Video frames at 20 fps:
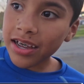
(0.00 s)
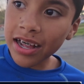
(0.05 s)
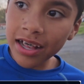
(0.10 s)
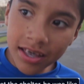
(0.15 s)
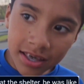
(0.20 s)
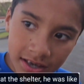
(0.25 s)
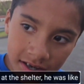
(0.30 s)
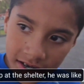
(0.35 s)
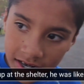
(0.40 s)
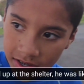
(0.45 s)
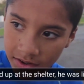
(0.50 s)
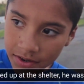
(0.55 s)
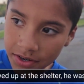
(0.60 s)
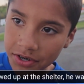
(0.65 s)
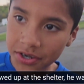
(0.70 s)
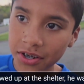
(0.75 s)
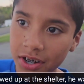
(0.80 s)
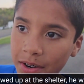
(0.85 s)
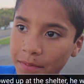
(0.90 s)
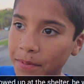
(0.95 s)
As soon as we
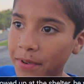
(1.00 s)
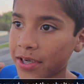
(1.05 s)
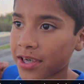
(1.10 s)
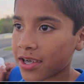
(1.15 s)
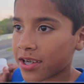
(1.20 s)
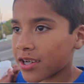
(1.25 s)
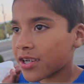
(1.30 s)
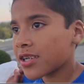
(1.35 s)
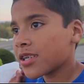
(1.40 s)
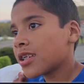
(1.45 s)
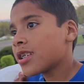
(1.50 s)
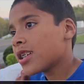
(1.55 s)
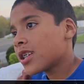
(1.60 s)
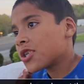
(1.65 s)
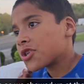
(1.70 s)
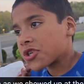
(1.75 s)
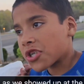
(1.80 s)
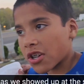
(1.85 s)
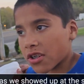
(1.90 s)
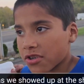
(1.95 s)
showed up at
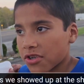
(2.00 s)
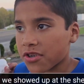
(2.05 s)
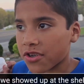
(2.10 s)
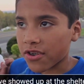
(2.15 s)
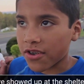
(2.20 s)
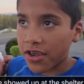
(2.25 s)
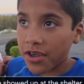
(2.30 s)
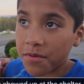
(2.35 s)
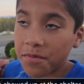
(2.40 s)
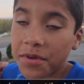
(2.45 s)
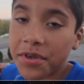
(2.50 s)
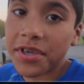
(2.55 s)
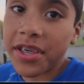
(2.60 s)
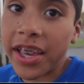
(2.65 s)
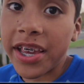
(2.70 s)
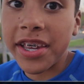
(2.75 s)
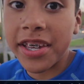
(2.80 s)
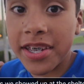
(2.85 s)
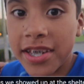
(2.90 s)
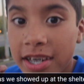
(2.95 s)
the shelter, he was
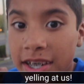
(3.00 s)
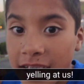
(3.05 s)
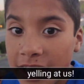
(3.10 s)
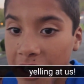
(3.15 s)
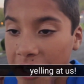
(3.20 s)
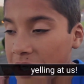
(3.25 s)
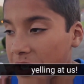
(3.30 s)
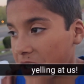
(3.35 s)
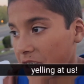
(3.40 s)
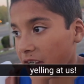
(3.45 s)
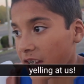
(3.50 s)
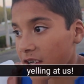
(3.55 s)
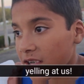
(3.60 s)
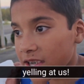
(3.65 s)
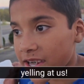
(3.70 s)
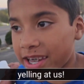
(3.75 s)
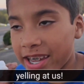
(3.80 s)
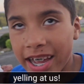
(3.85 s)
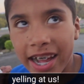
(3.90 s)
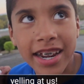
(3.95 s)
like
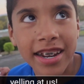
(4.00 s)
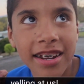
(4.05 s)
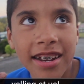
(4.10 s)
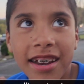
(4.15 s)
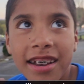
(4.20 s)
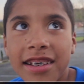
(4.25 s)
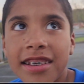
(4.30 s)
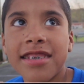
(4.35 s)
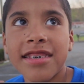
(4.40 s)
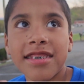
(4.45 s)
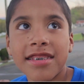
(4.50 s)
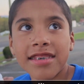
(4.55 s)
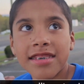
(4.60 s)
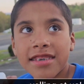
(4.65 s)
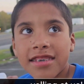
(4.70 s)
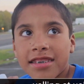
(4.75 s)
yelling at us.